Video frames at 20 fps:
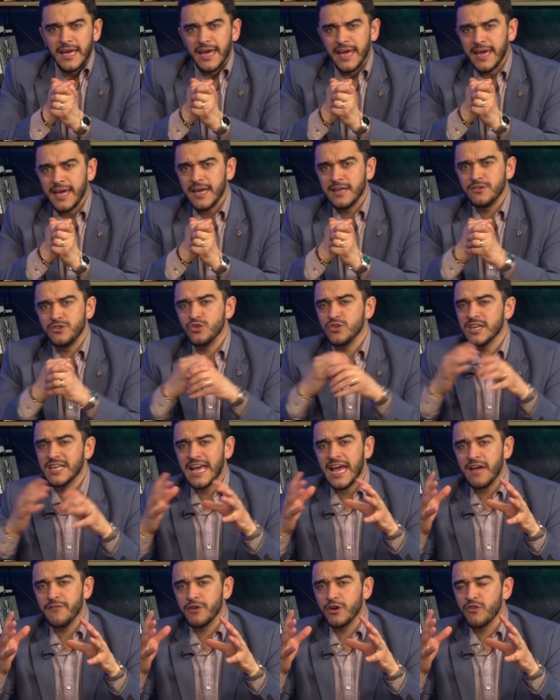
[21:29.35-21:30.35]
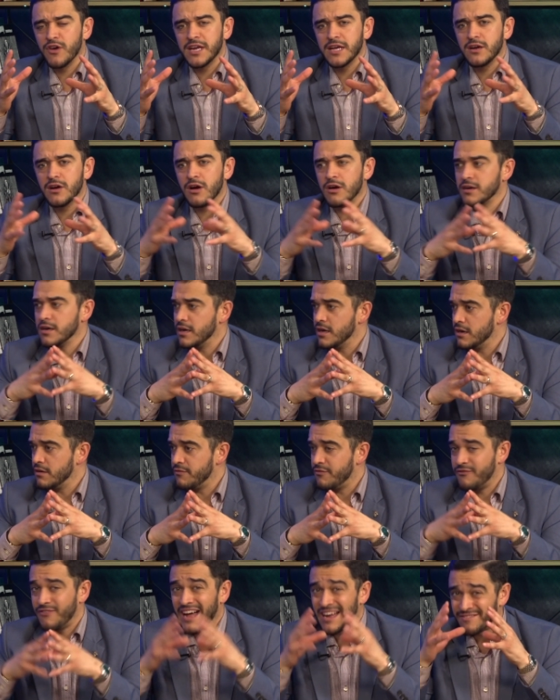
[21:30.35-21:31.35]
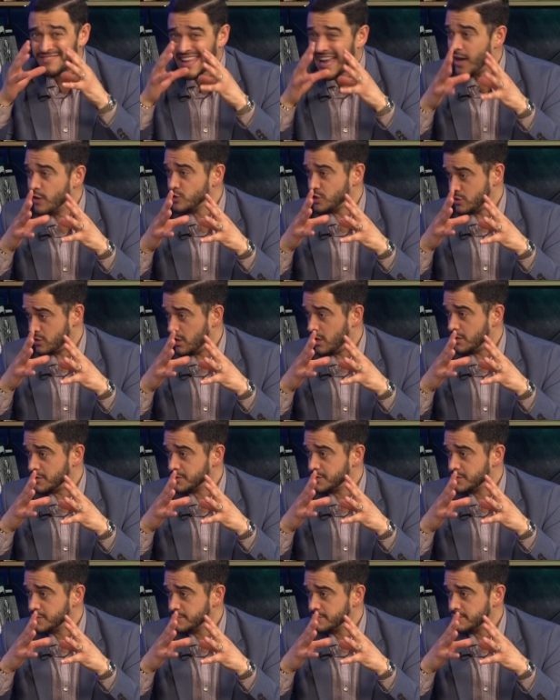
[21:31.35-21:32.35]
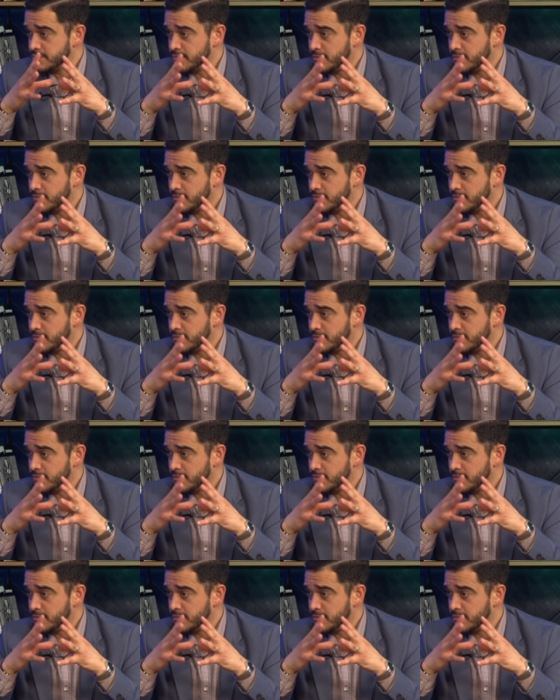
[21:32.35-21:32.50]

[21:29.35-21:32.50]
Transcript: And you can have a credit card of $5,000,